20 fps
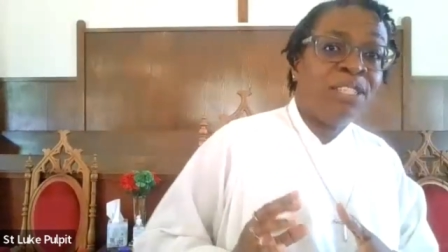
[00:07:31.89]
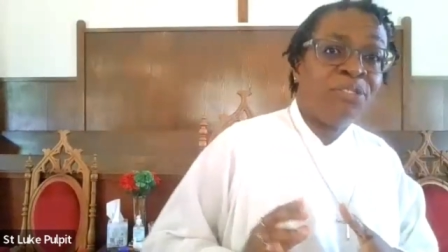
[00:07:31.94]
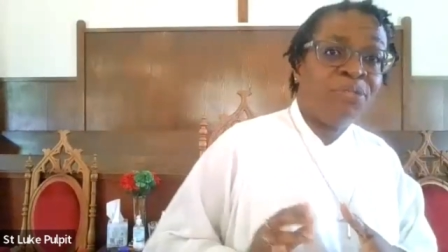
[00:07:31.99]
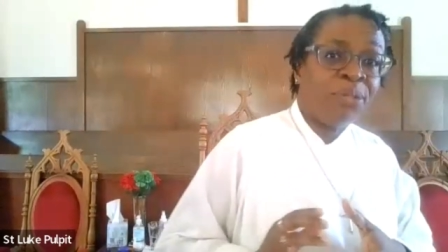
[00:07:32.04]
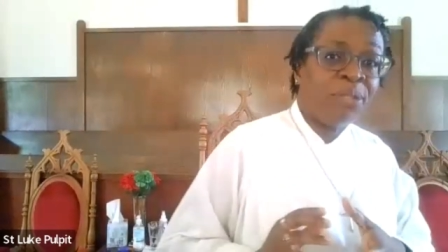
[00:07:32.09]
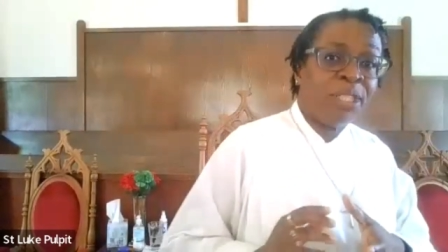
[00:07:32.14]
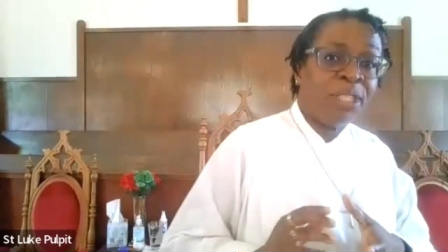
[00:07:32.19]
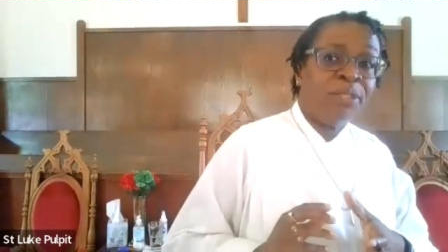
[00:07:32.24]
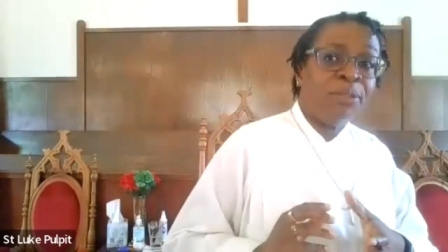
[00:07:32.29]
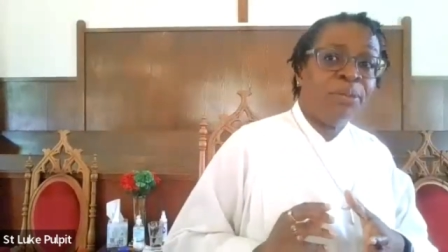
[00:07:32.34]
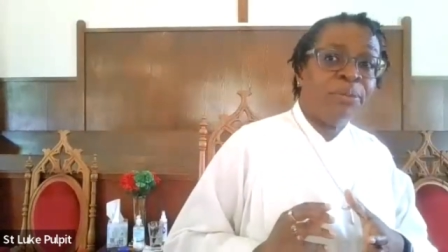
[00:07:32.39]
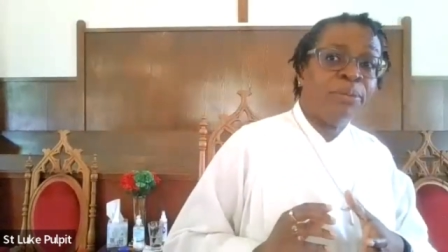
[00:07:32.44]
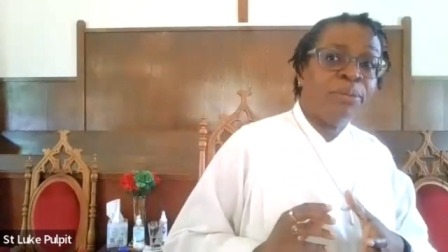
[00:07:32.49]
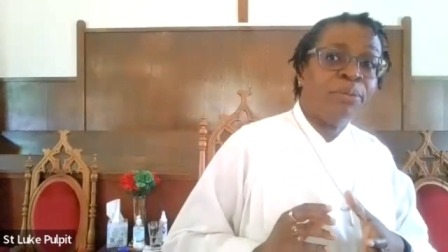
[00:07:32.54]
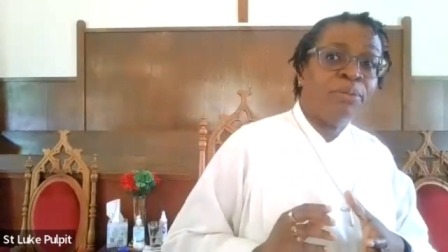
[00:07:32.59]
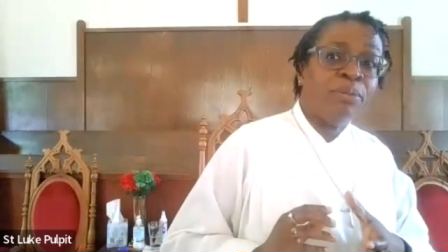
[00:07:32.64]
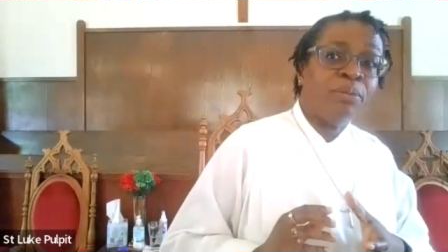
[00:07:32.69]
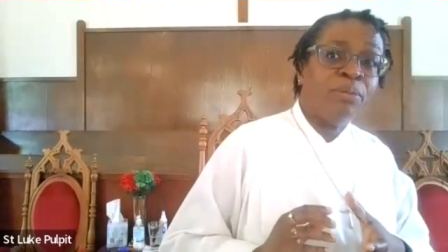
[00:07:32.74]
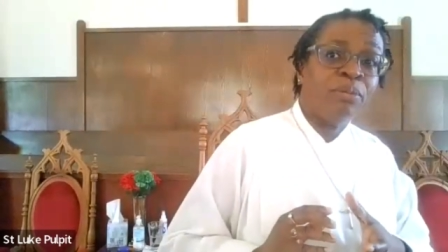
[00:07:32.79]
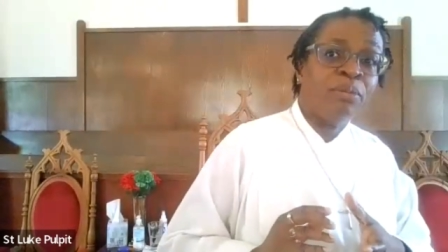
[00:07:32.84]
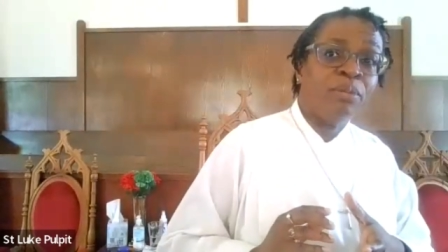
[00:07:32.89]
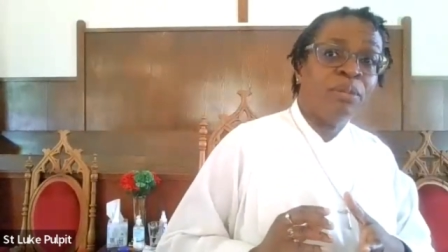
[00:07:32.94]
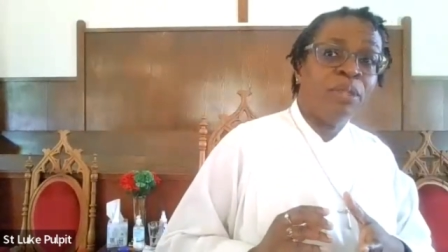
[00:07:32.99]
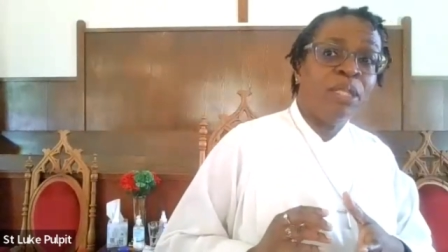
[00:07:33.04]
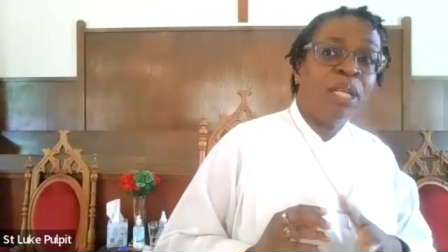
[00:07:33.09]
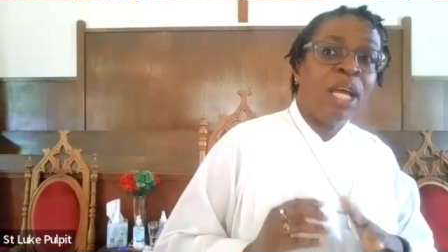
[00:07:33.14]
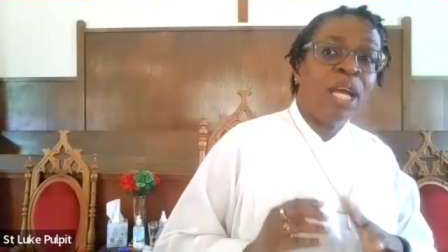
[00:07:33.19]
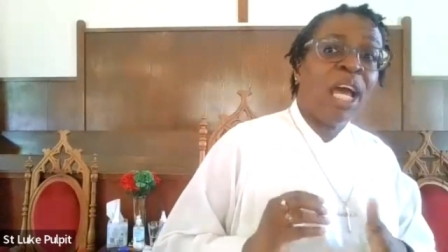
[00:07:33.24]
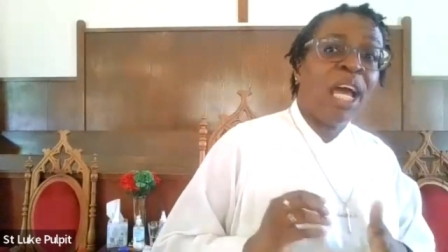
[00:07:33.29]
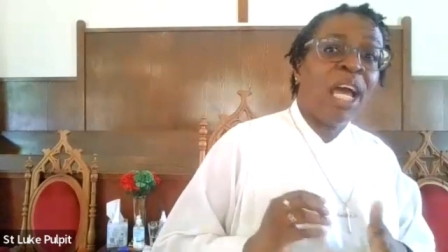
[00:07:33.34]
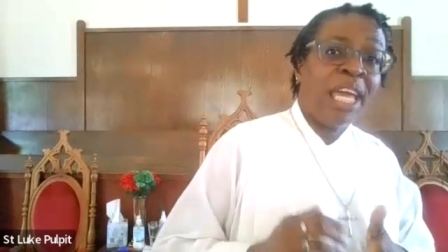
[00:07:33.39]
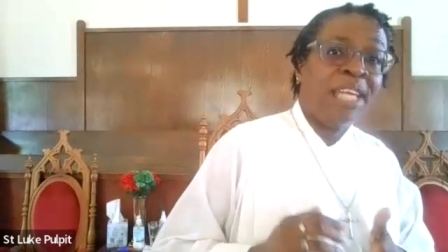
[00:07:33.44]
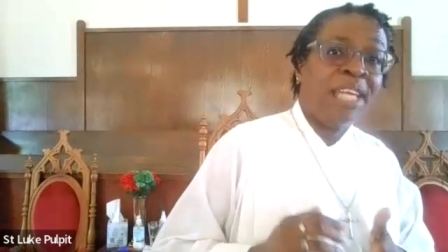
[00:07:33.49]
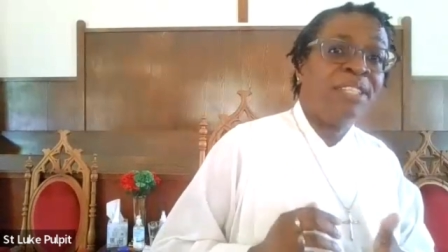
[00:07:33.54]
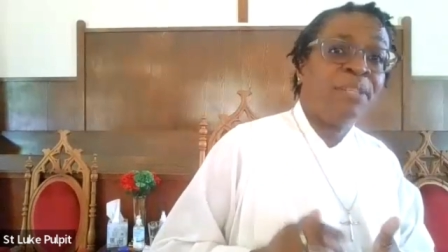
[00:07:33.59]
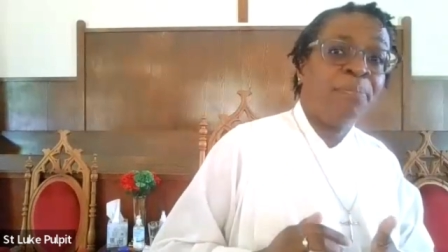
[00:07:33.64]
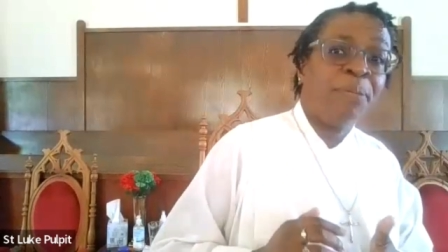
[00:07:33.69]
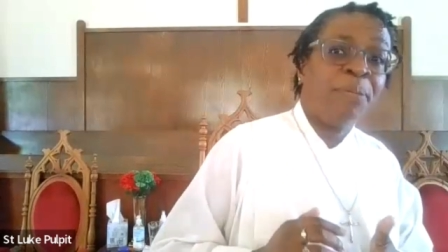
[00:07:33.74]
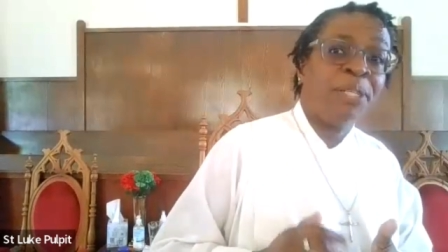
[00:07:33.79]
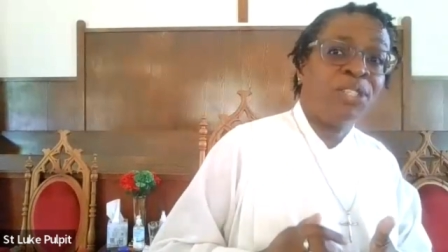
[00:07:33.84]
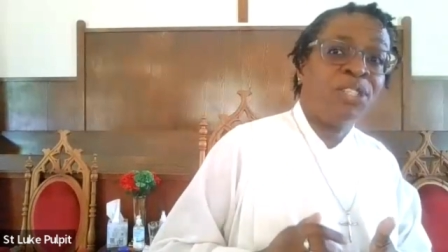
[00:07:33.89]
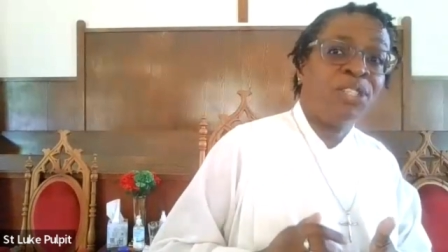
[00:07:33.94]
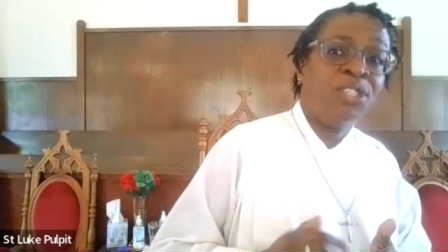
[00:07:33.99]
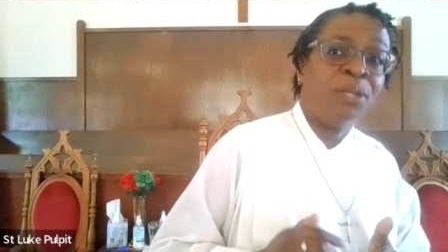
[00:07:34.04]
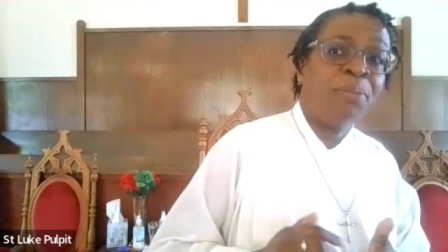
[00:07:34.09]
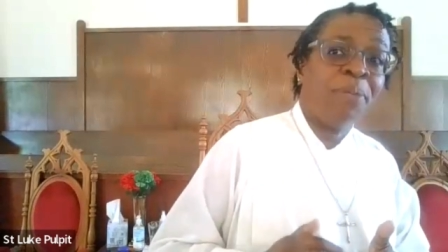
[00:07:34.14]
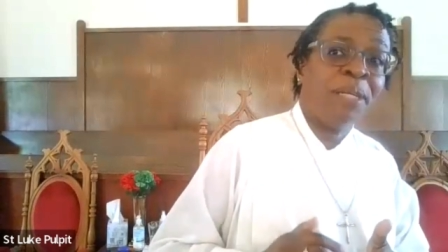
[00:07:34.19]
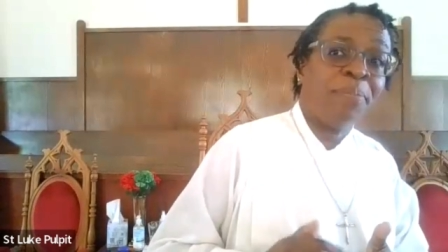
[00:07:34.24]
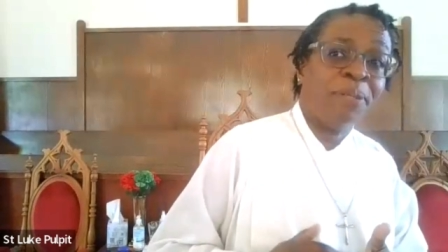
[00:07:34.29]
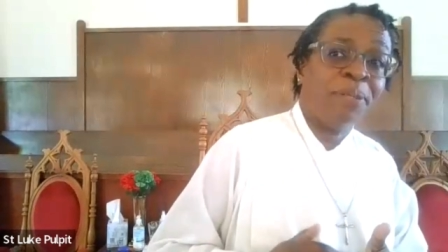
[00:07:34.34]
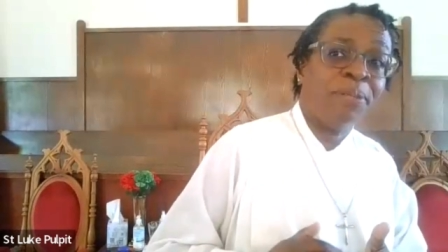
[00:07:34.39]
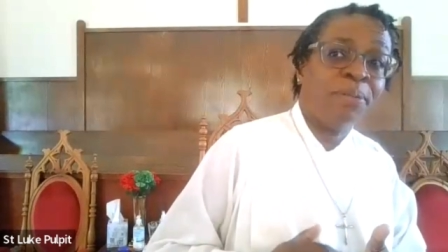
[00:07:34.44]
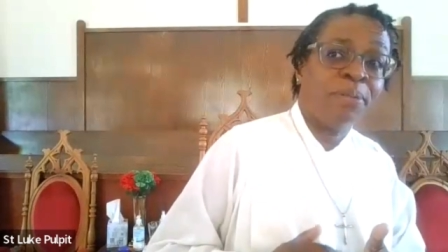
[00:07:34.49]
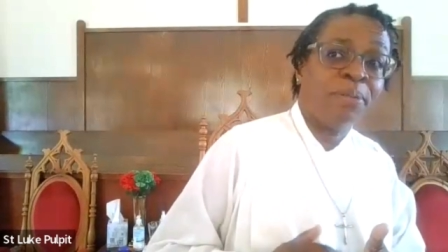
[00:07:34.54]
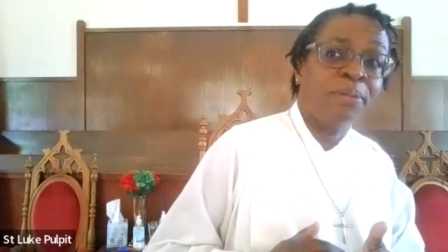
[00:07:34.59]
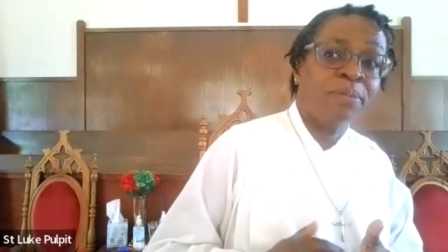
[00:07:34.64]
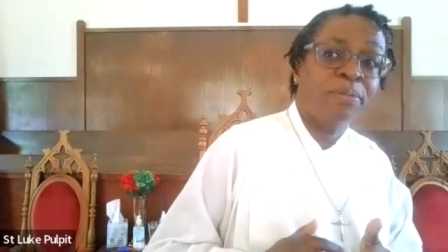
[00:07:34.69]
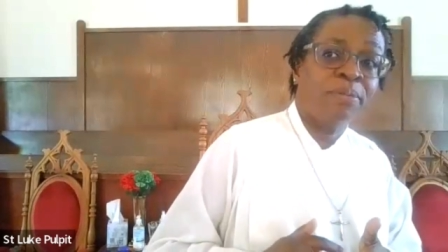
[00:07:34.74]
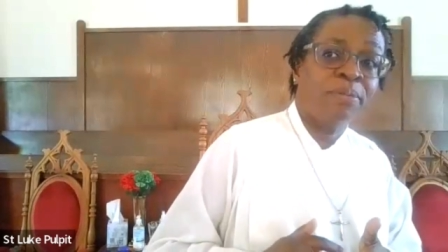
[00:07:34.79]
for you. I hate to burst your bubble.